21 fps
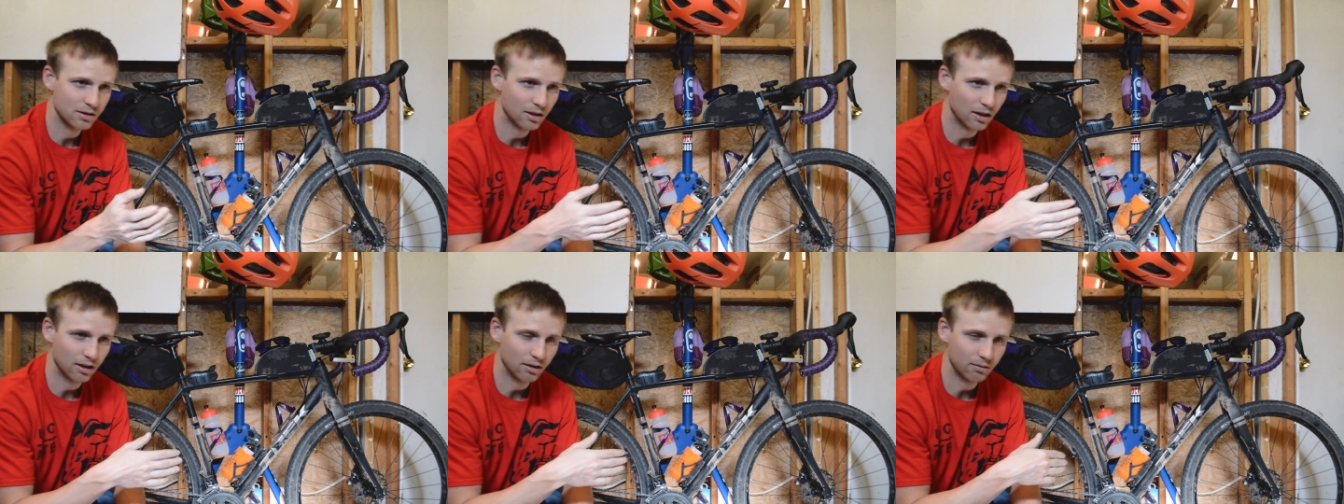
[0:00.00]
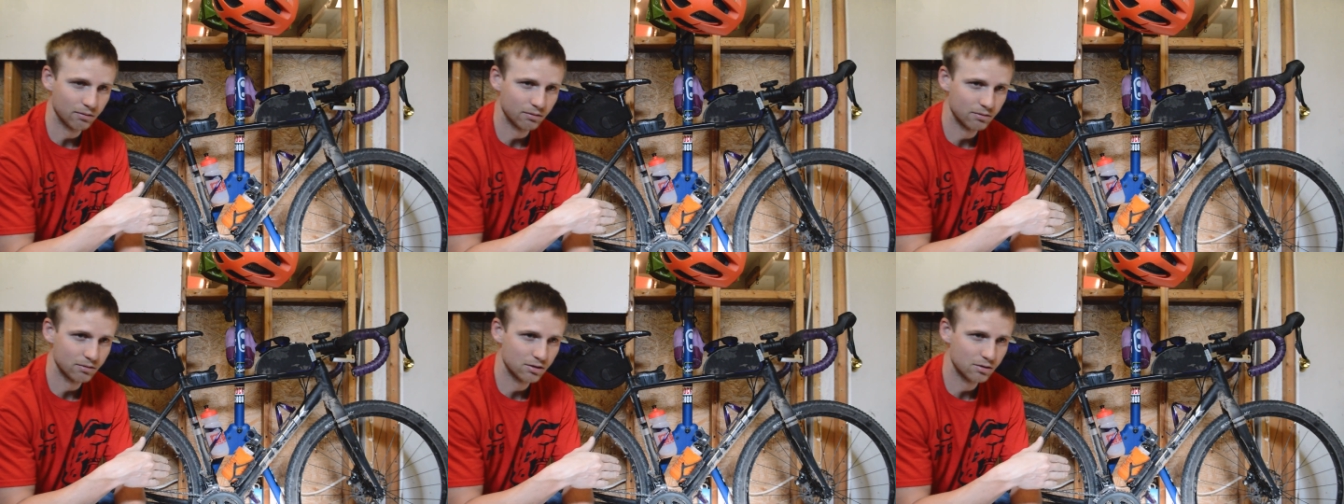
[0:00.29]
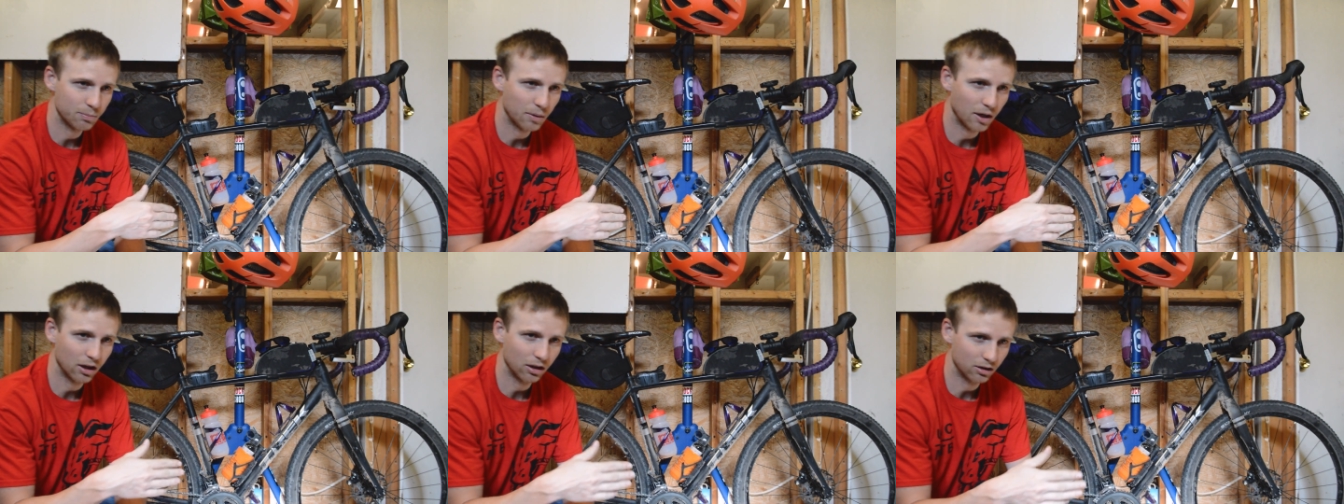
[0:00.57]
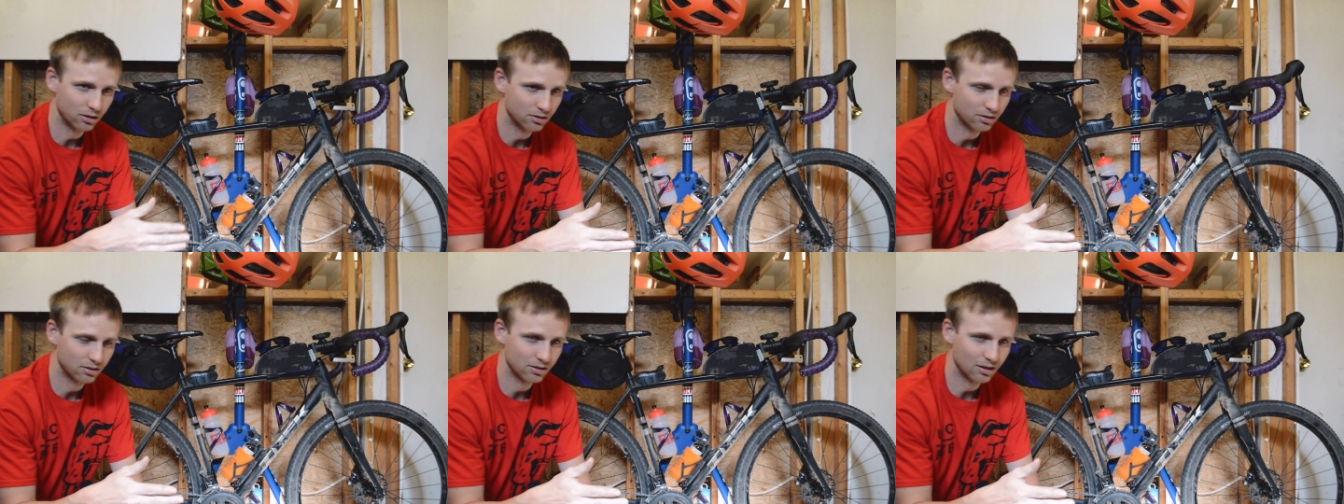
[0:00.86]
That spot
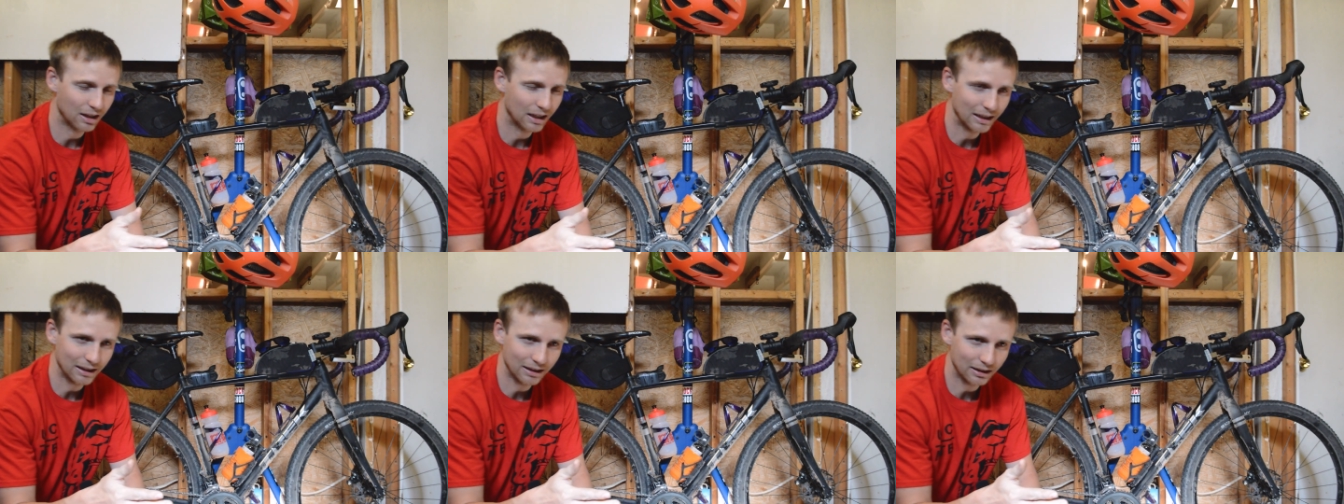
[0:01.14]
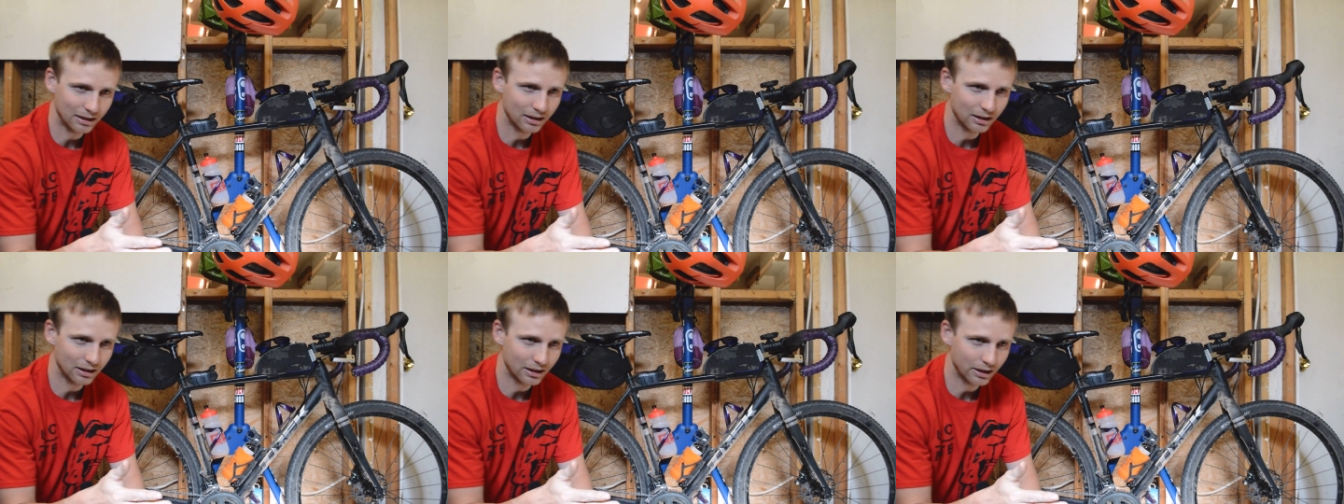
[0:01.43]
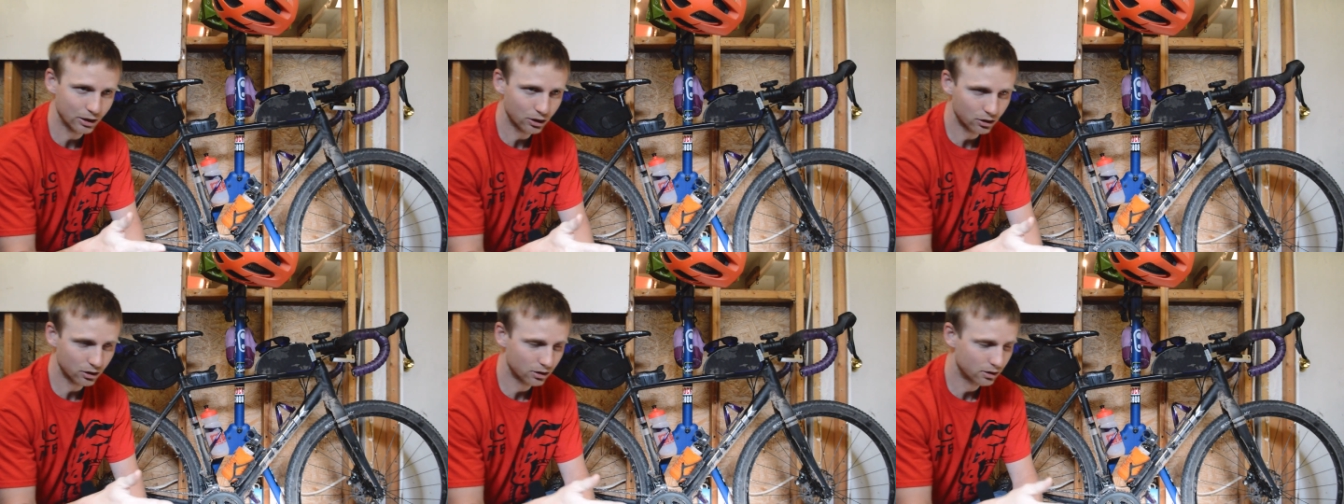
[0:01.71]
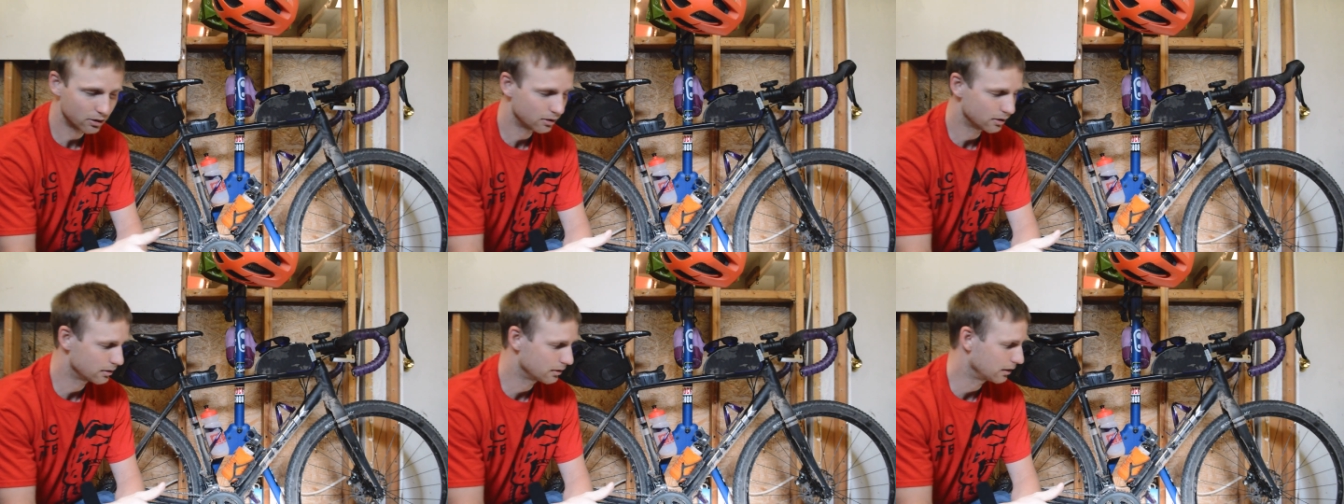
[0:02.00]
looks slightly cleaner,
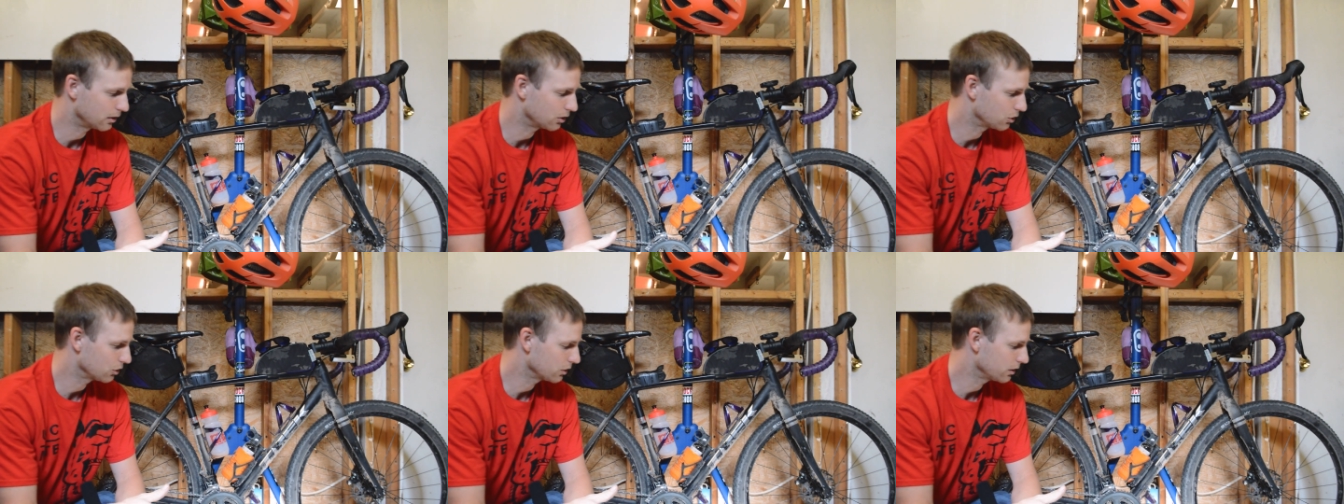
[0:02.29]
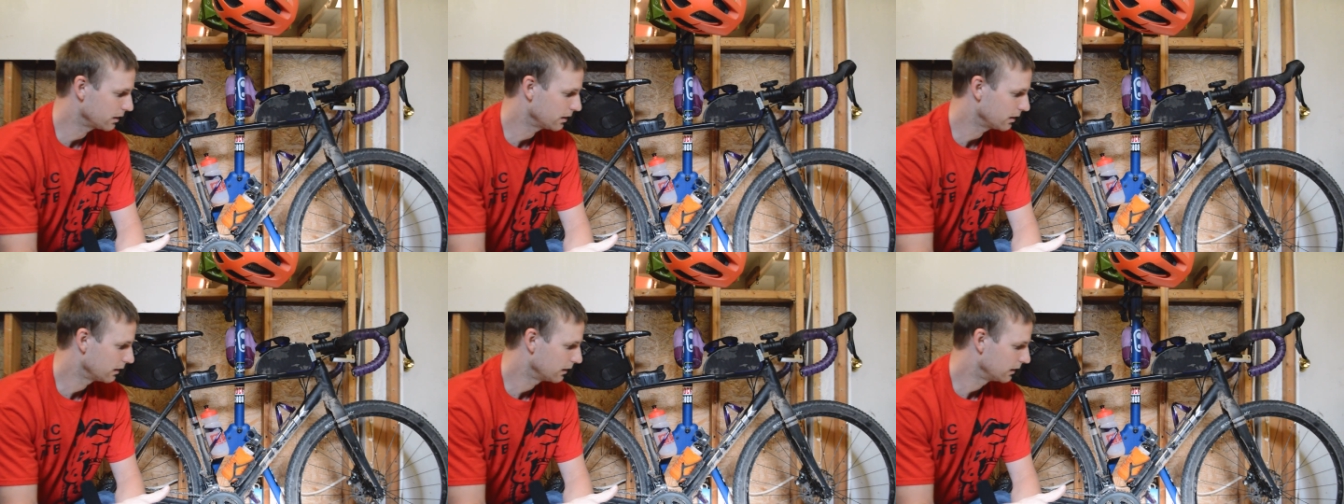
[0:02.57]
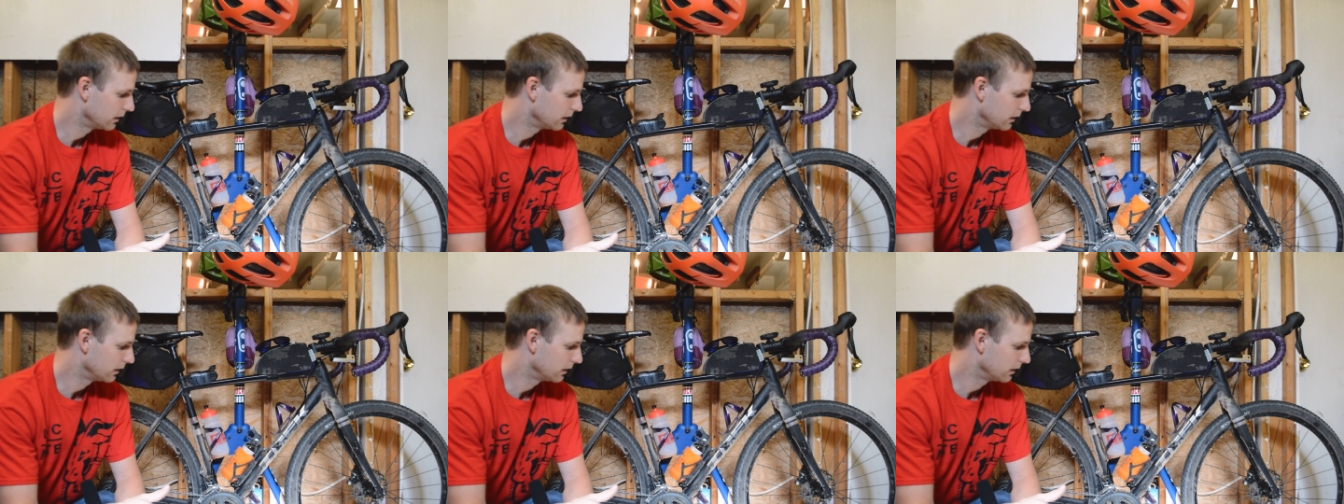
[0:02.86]
essentially.